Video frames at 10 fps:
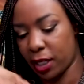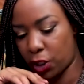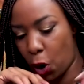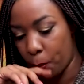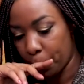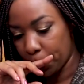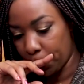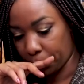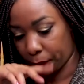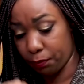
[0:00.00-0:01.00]
So
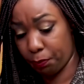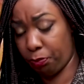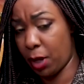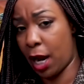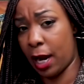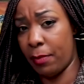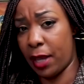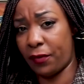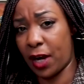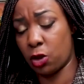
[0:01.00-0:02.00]

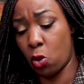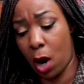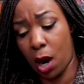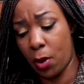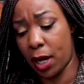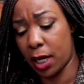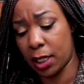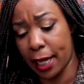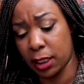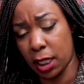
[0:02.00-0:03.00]
in fact,
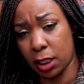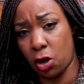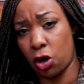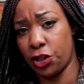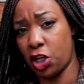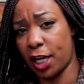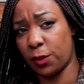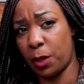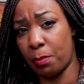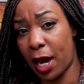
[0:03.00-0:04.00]
Huawei technology has
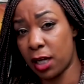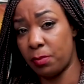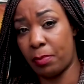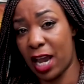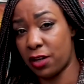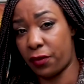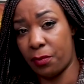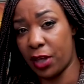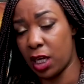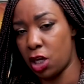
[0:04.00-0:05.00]
been banned
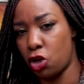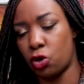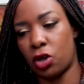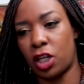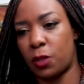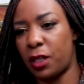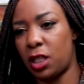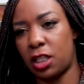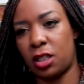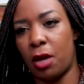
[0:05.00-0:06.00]
from the EU. So there's been
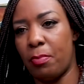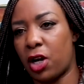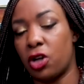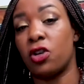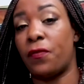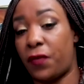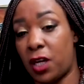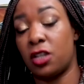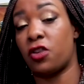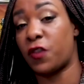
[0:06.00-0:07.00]
this because of
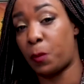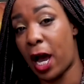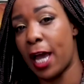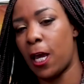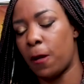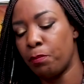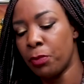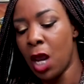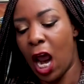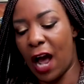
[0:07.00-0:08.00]
fears of spying,
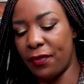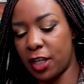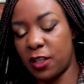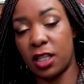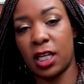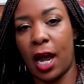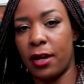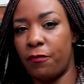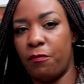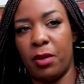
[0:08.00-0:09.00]
and there's
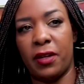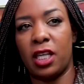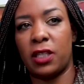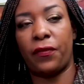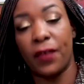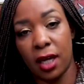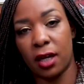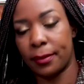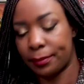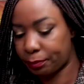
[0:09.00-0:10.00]
been this
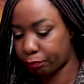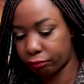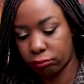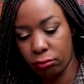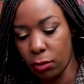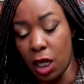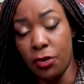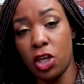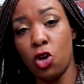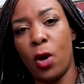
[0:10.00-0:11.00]
fear
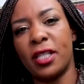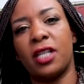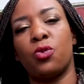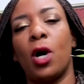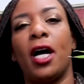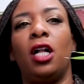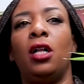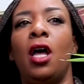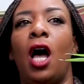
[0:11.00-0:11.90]
in the US as well.